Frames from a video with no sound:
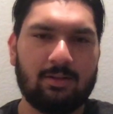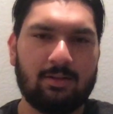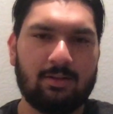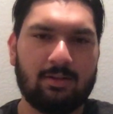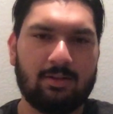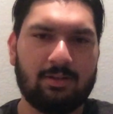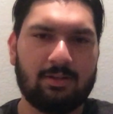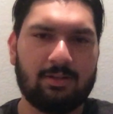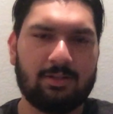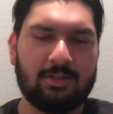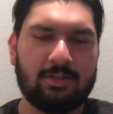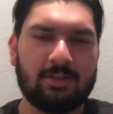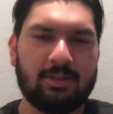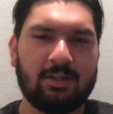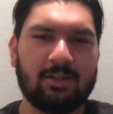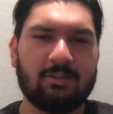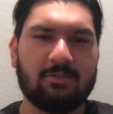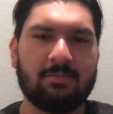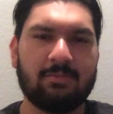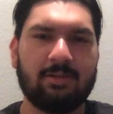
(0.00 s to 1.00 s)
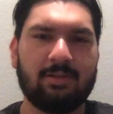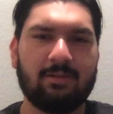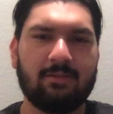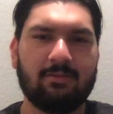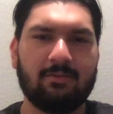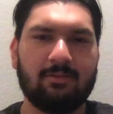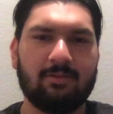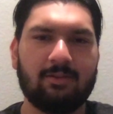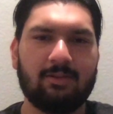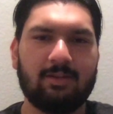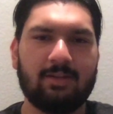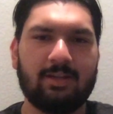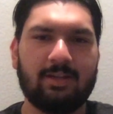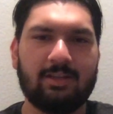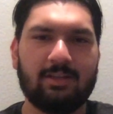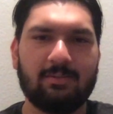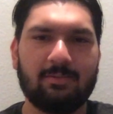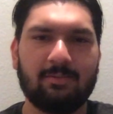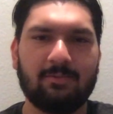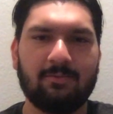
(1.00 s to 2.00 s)
And she tells me of her
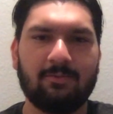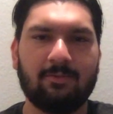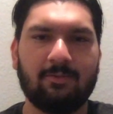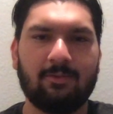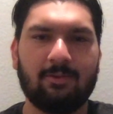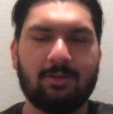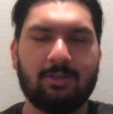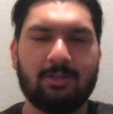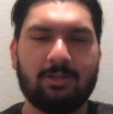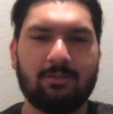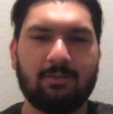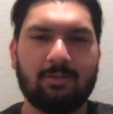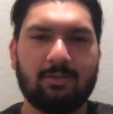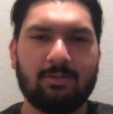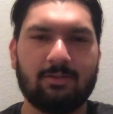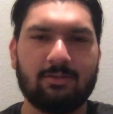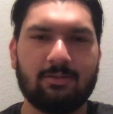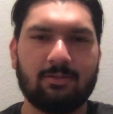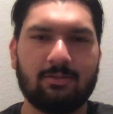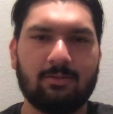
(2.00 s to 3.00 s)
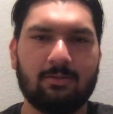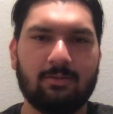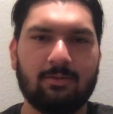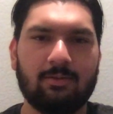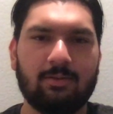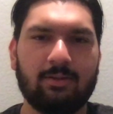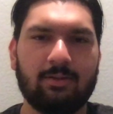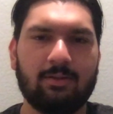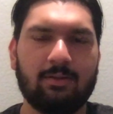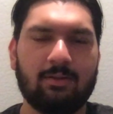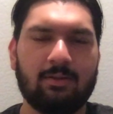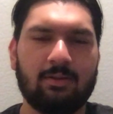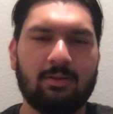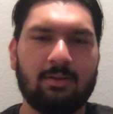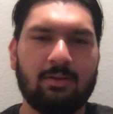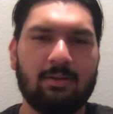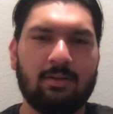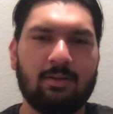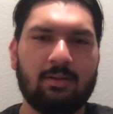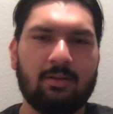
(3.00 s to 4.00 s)
days before she went to school and
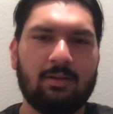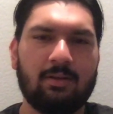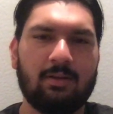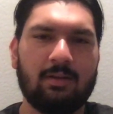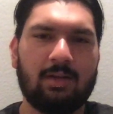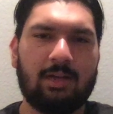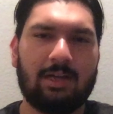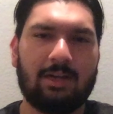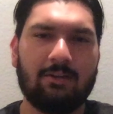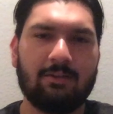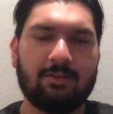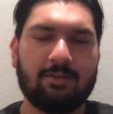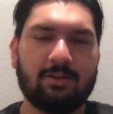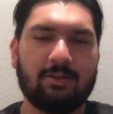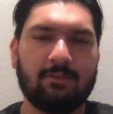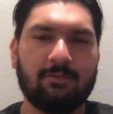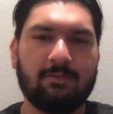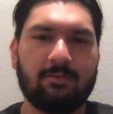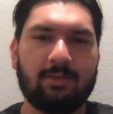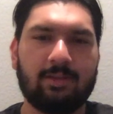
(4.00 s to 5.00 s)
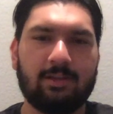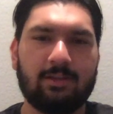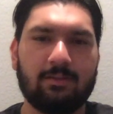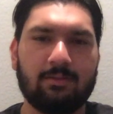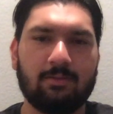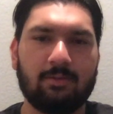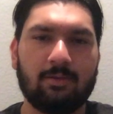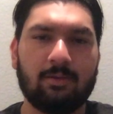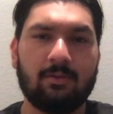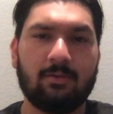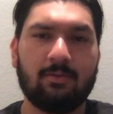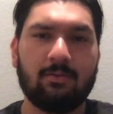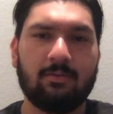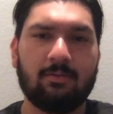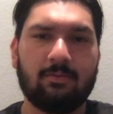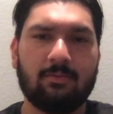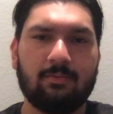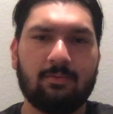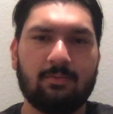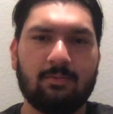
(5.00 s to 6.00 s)
how tough things were,
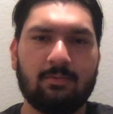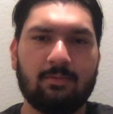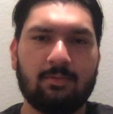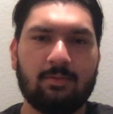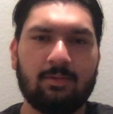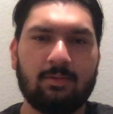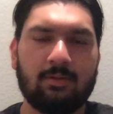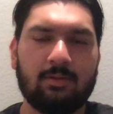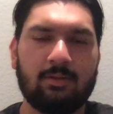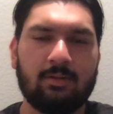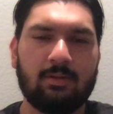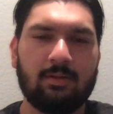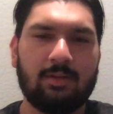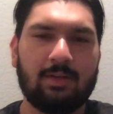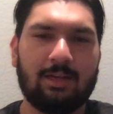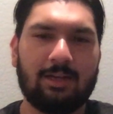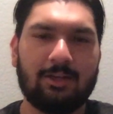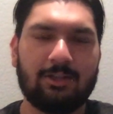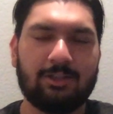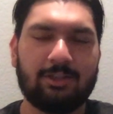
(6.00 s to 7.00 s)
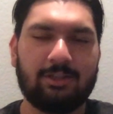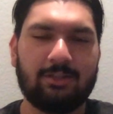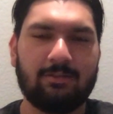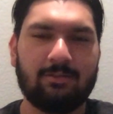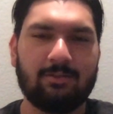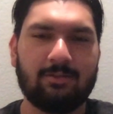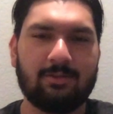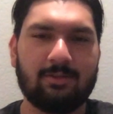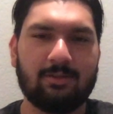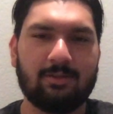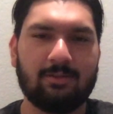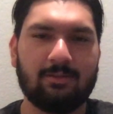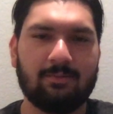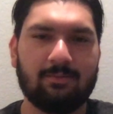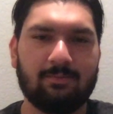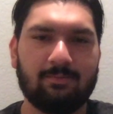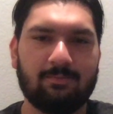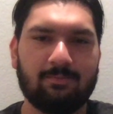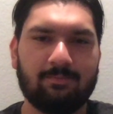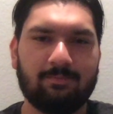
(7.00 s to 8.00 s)
how she was
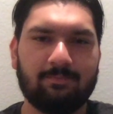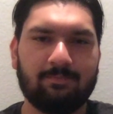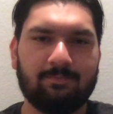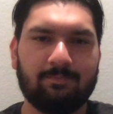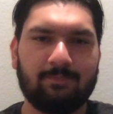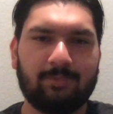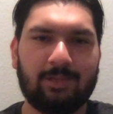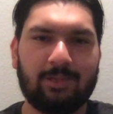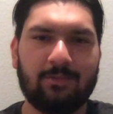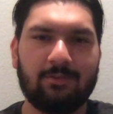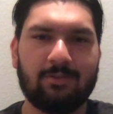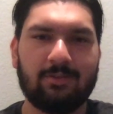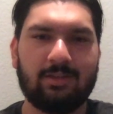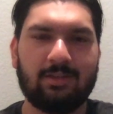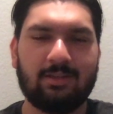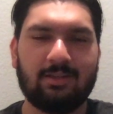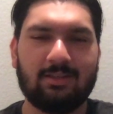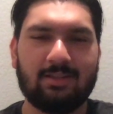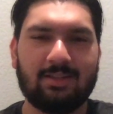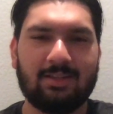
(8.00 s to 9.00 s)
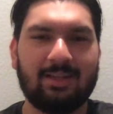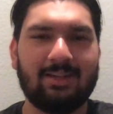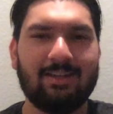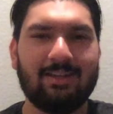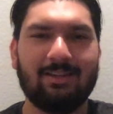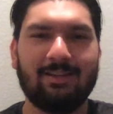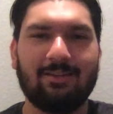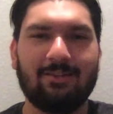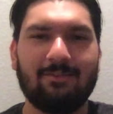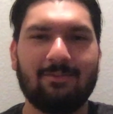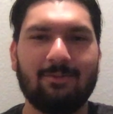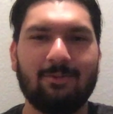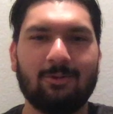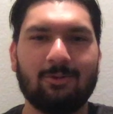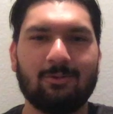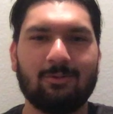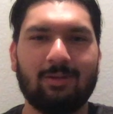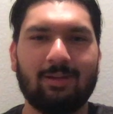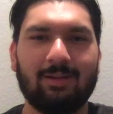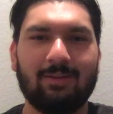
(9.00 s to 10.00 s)
using a tiny little
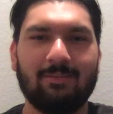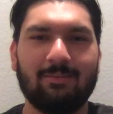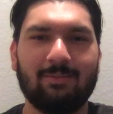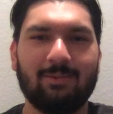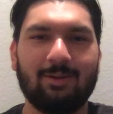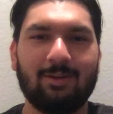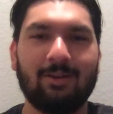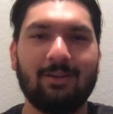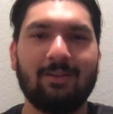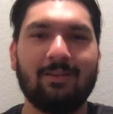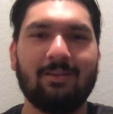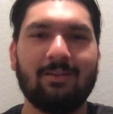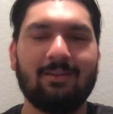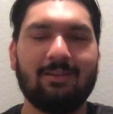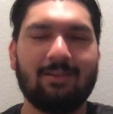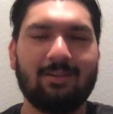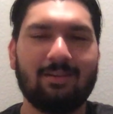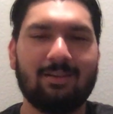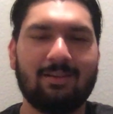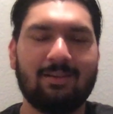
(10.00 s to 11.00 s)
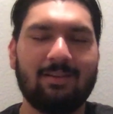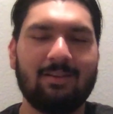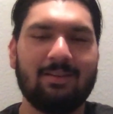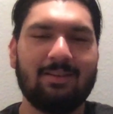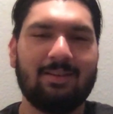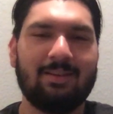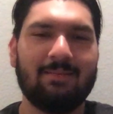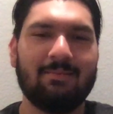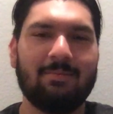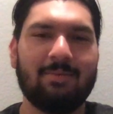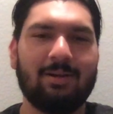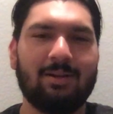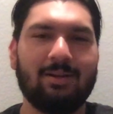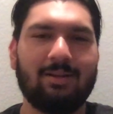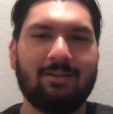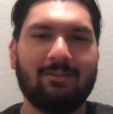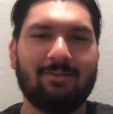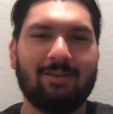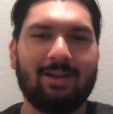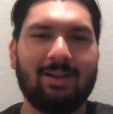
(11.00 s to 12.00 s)
Volkswagen Bug that
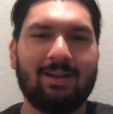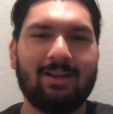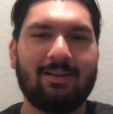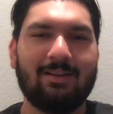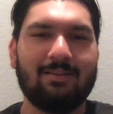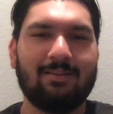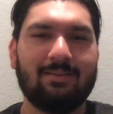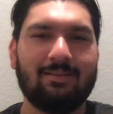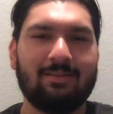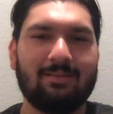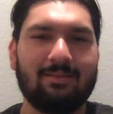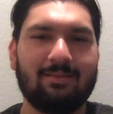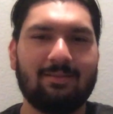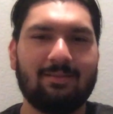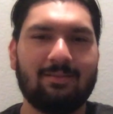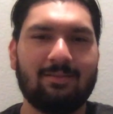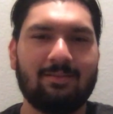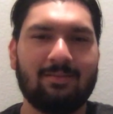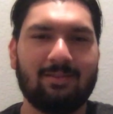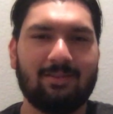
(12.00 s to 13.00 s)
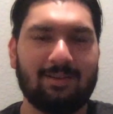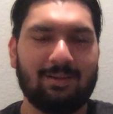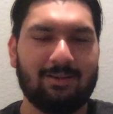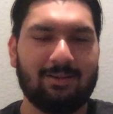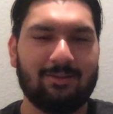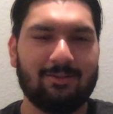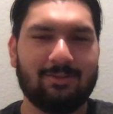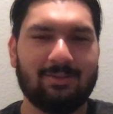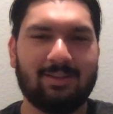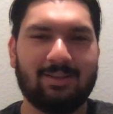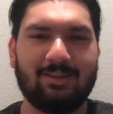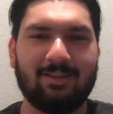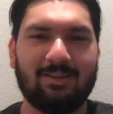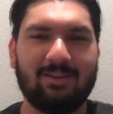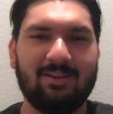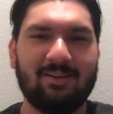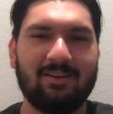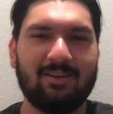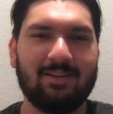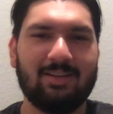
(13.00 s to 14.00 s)
barely ran, that was like the
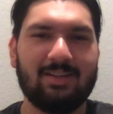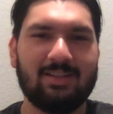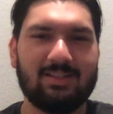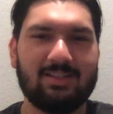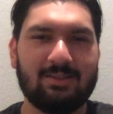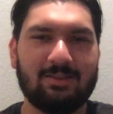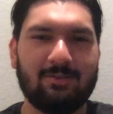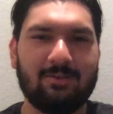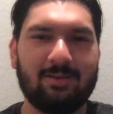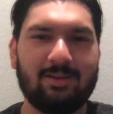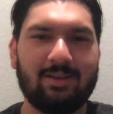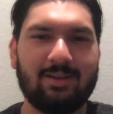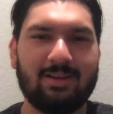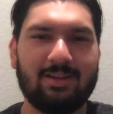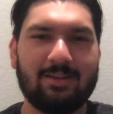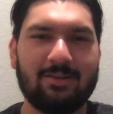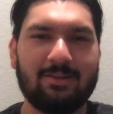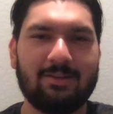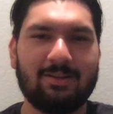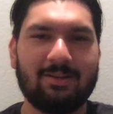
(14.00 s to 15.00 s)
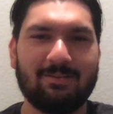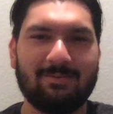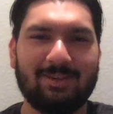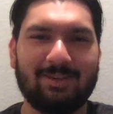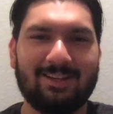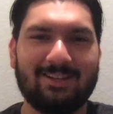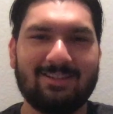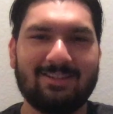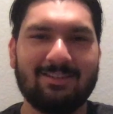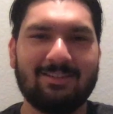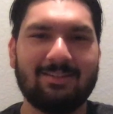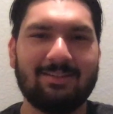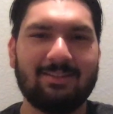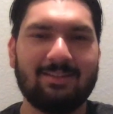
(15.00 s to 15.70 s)
ugliest green that you could imagine.